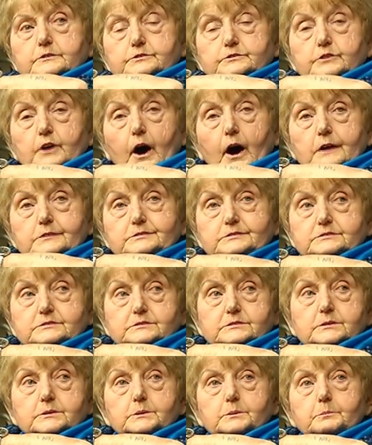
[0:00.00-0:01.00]

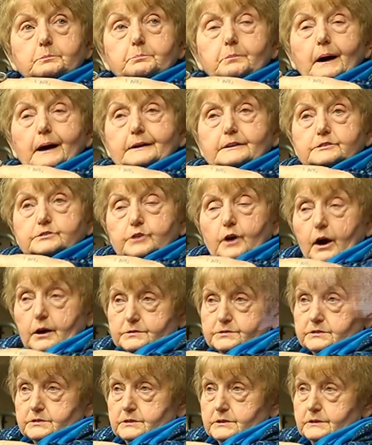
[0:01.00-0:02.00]
dot by
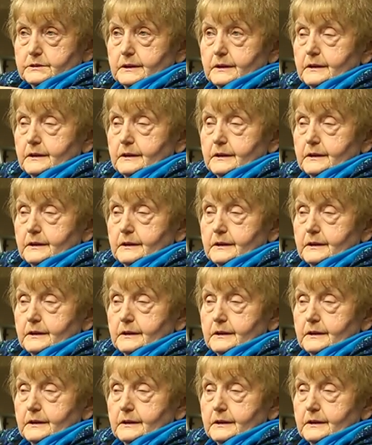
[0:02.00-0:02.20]
dot,